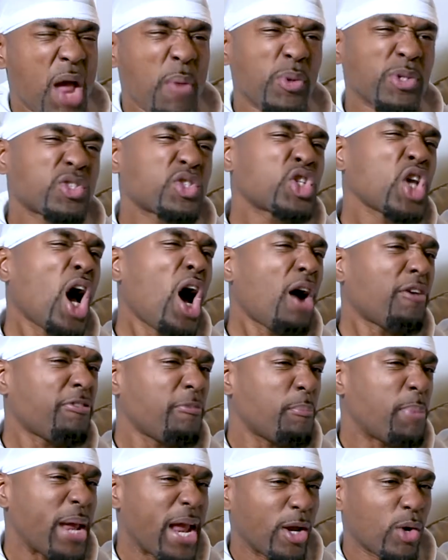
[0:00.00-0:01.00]
It was tough
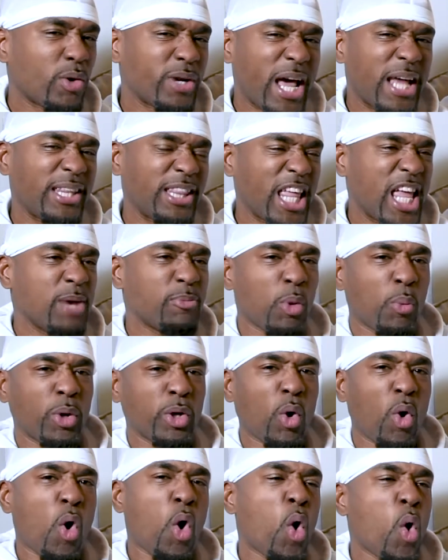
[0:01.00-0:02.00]
being on that label
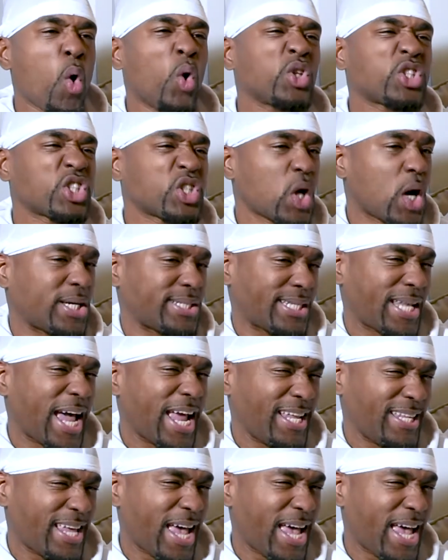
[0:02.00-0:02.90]
with all all stars like